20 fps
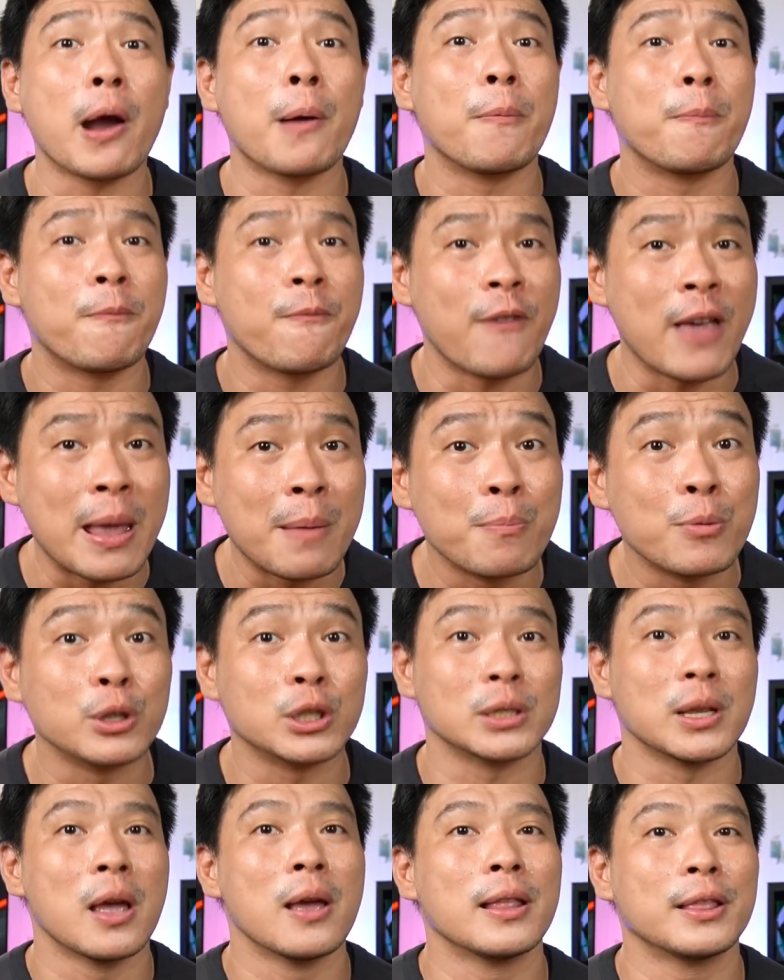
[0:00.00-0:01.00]
our
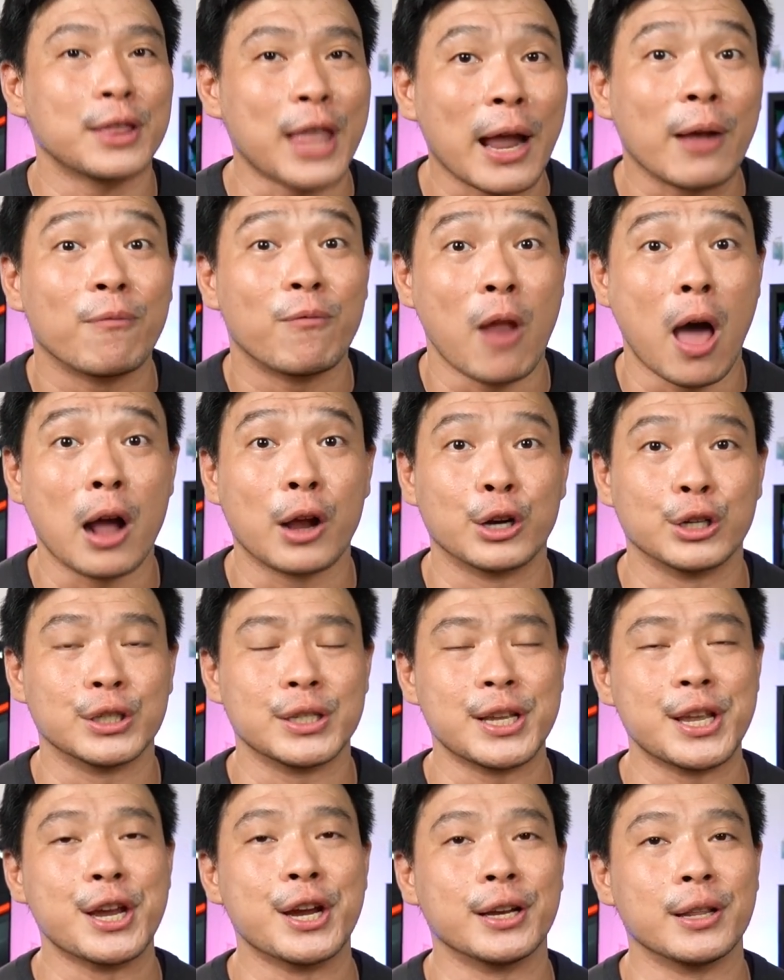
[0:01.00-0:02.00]
famous tech
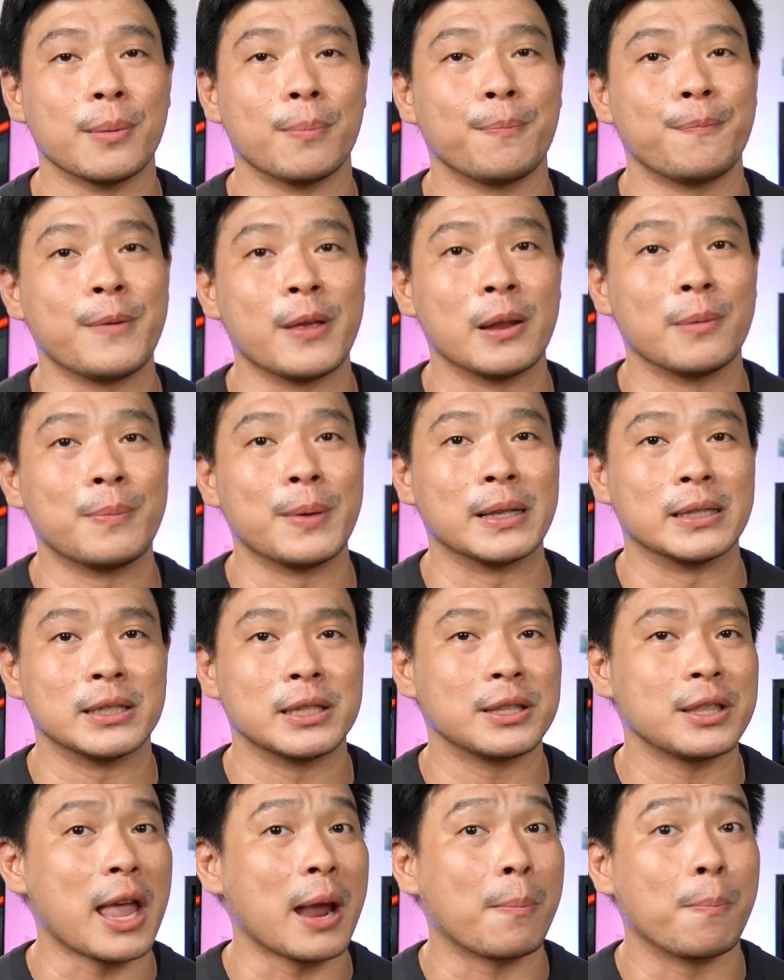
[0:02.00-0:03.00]
bloggers here in the
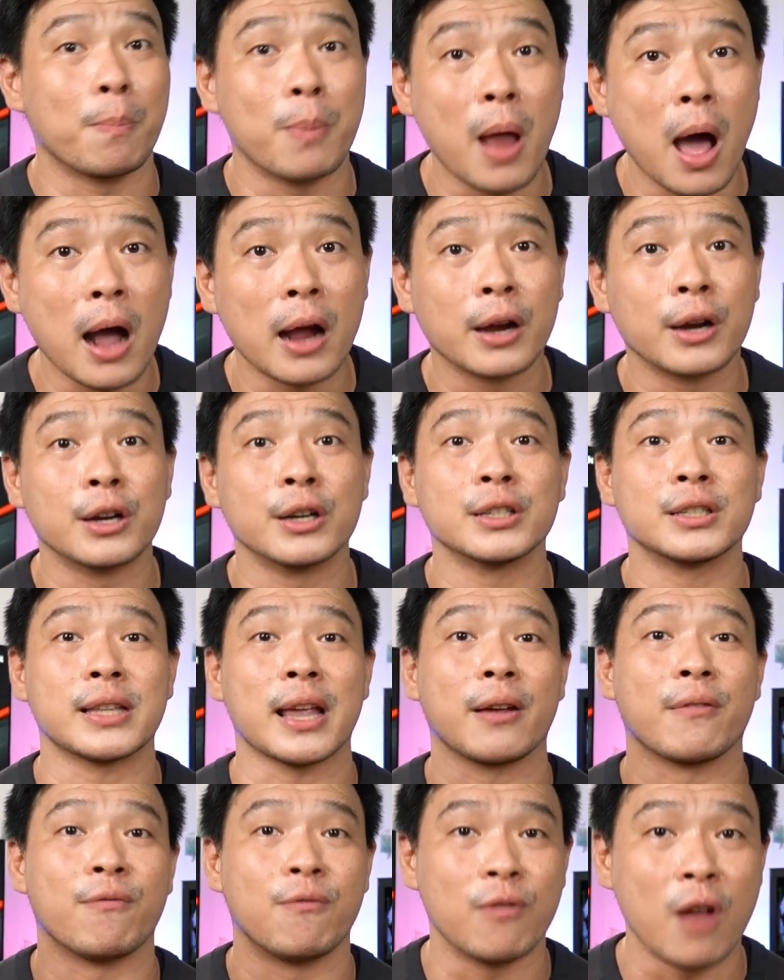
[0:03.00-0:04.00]
Philippines. Tech
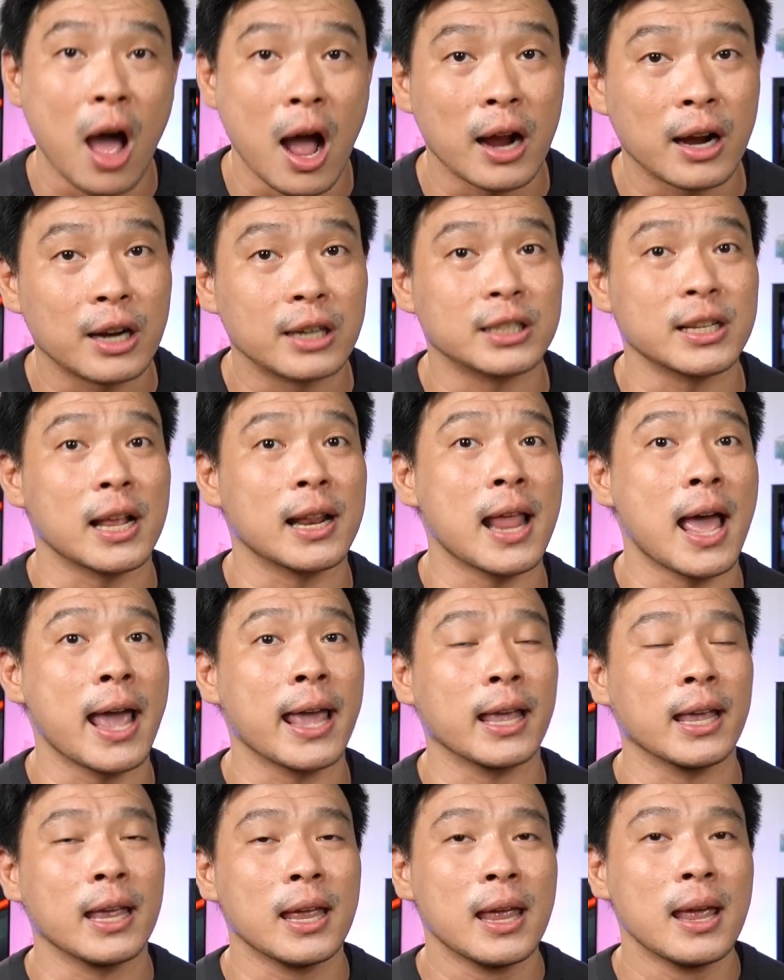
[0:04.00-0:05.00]
vloggers
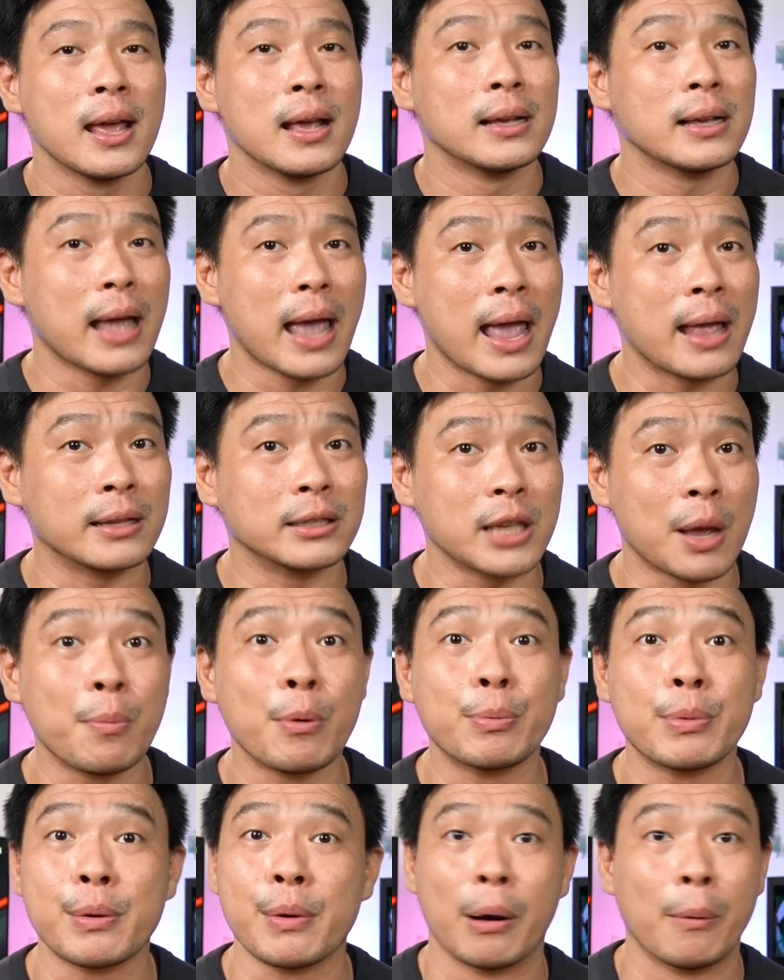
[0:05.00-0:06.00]
alike. And some
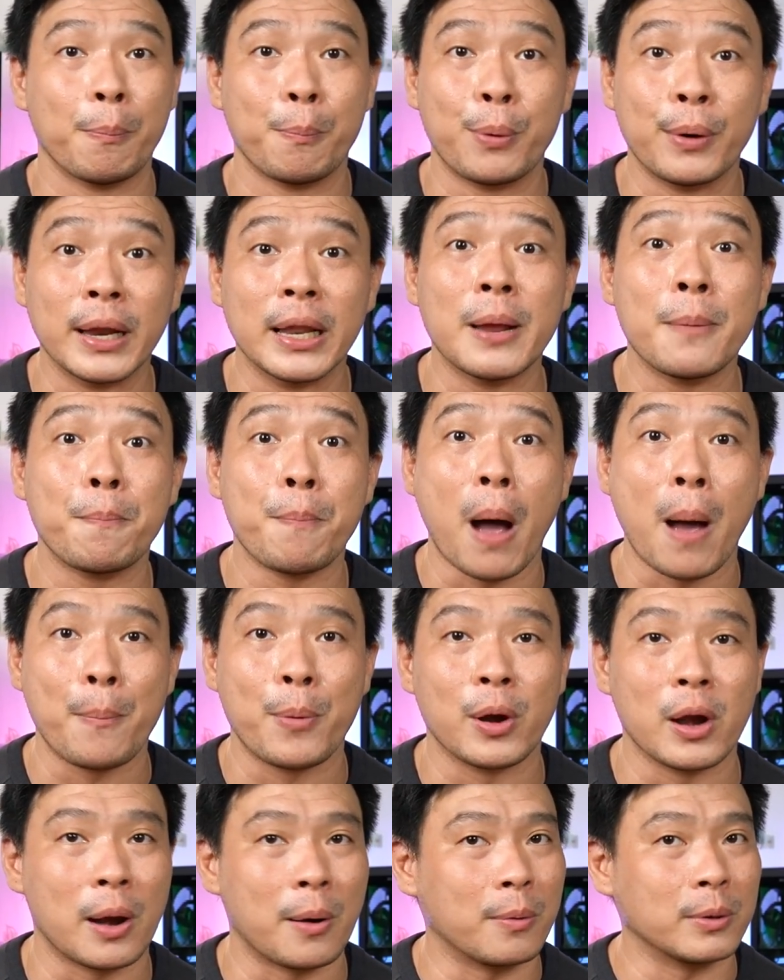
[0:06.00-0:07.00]
of them are pretty
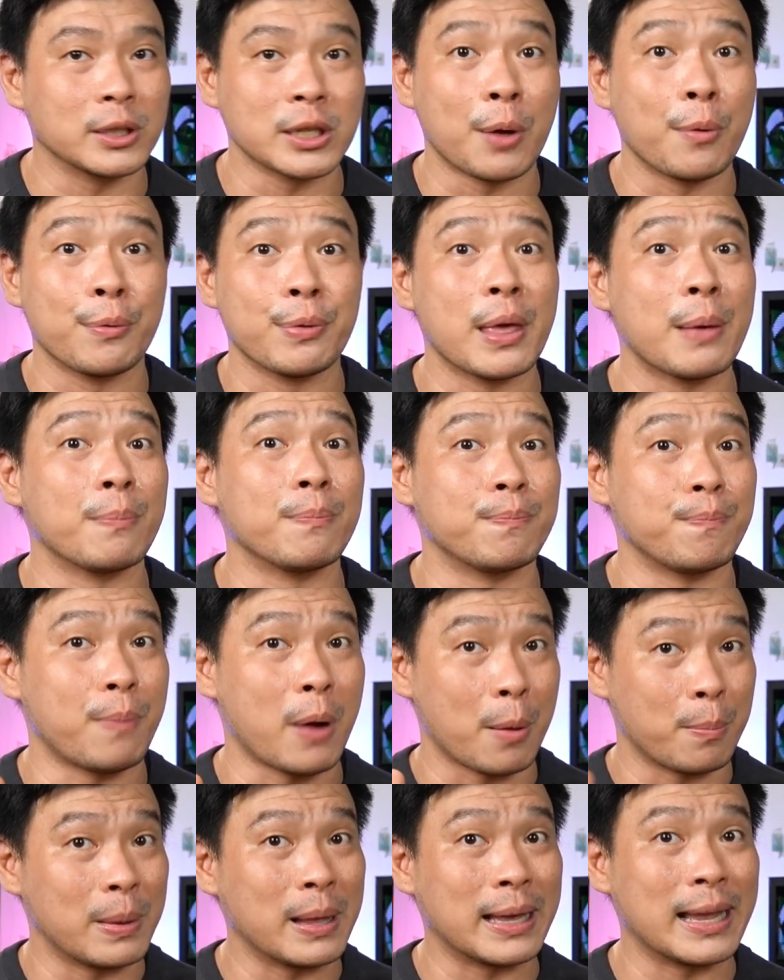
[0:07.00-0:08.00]
popular. Some of them
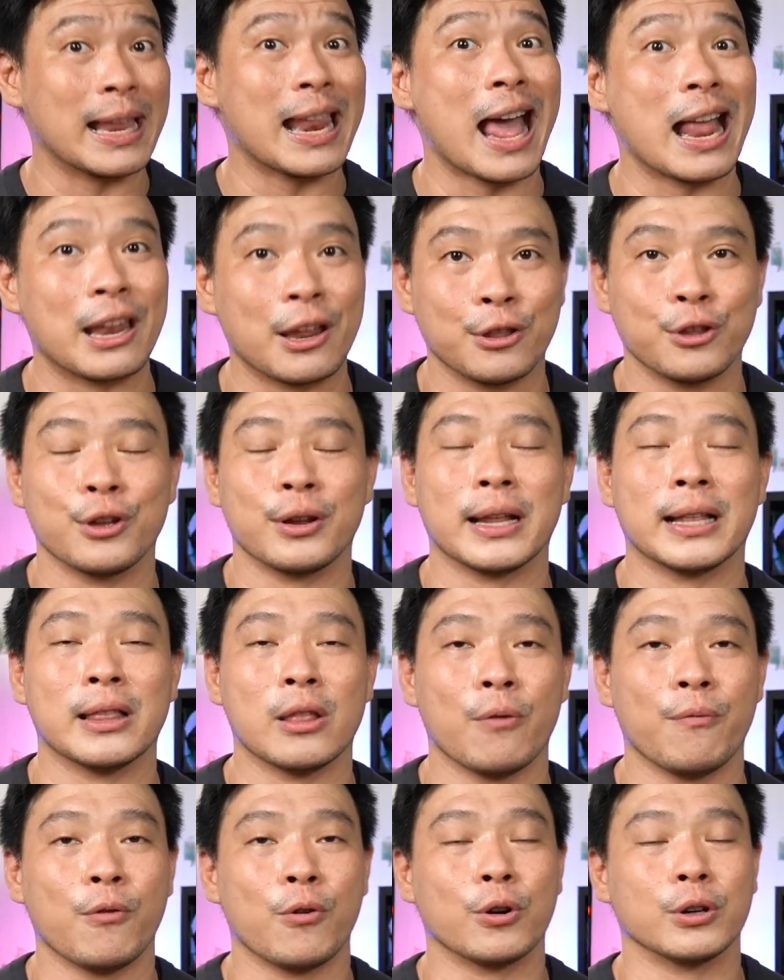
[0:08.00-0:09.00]
probably kilala nyo
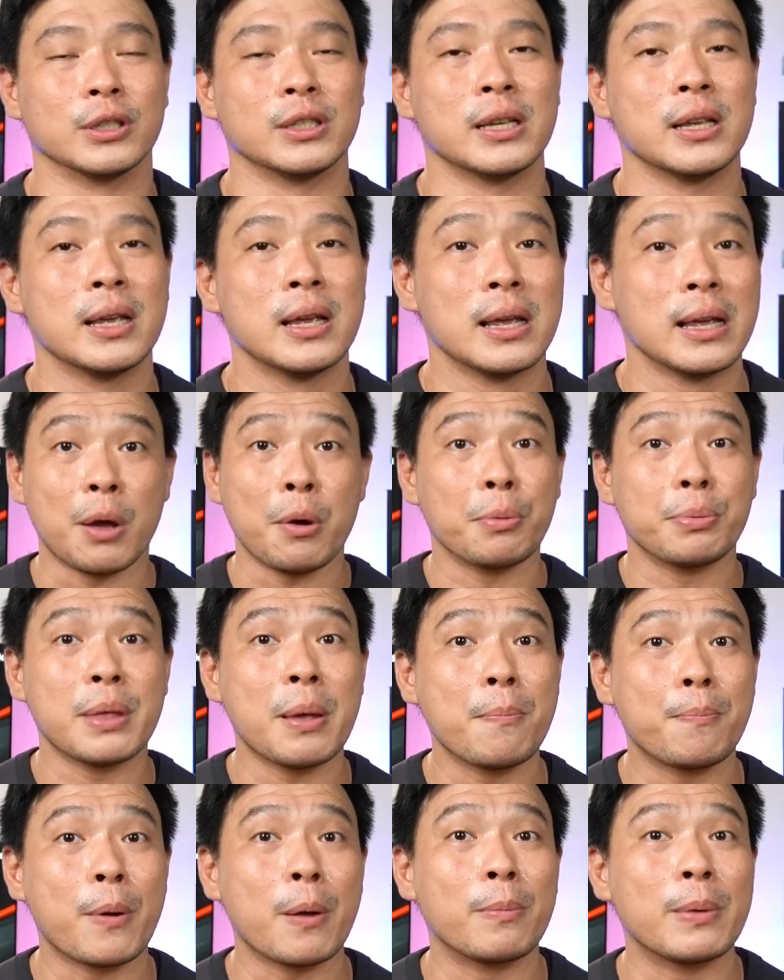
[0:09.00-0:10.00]
rin, of course. Some of
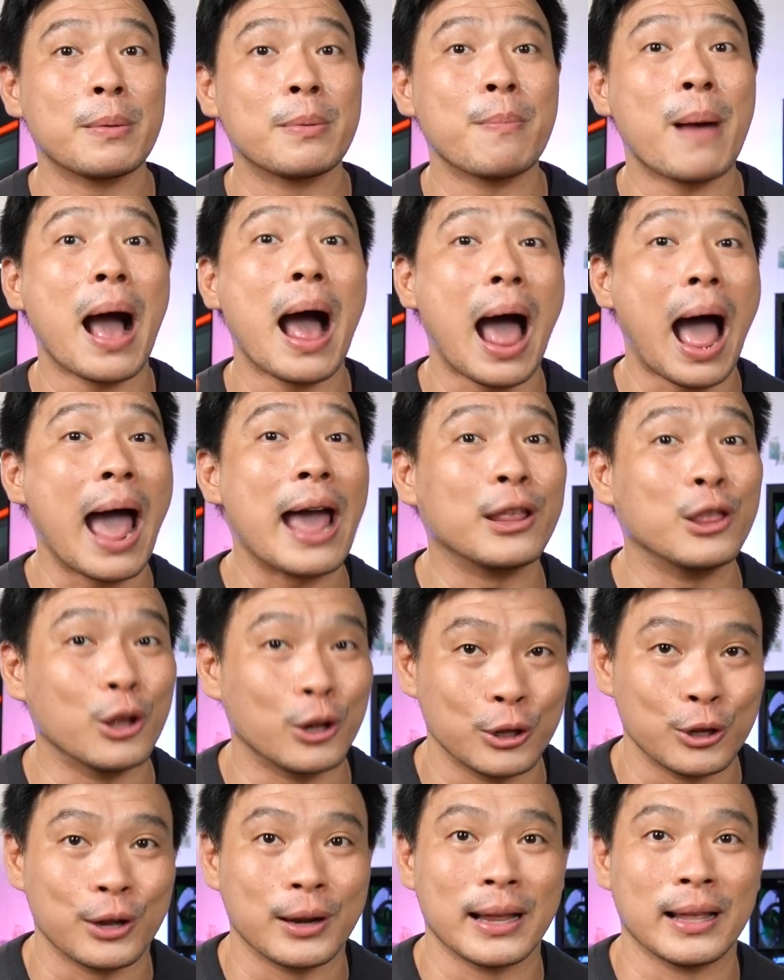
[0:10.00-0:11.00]
them probably mga
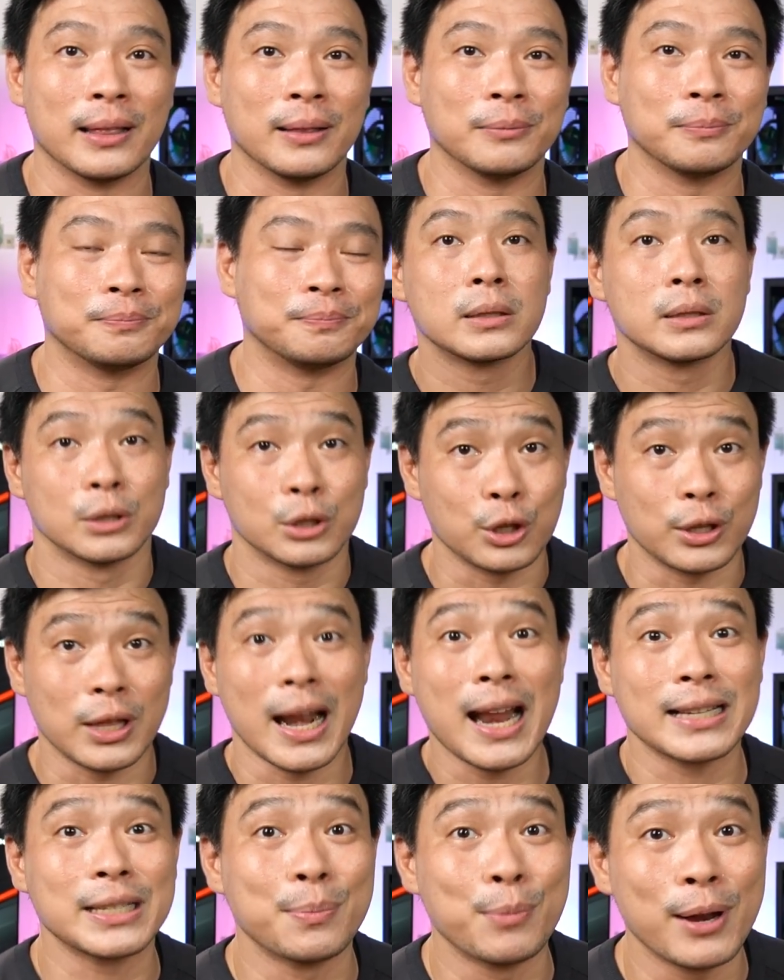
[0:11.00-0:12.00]
idol nyo rin. So
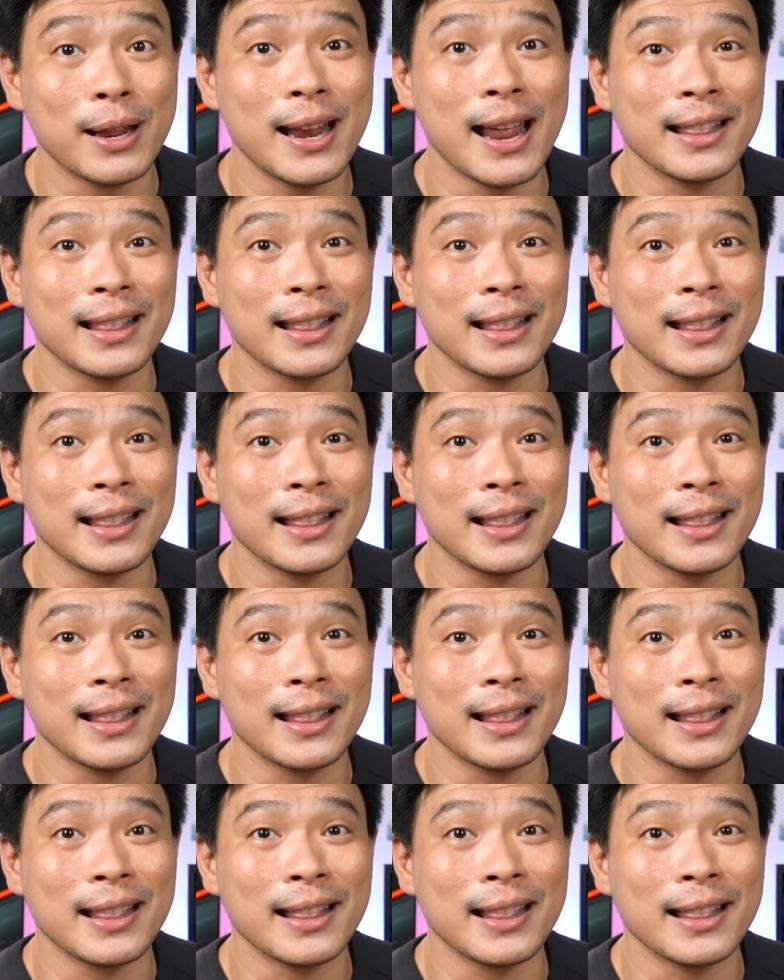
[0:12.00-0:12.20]
tara, simulan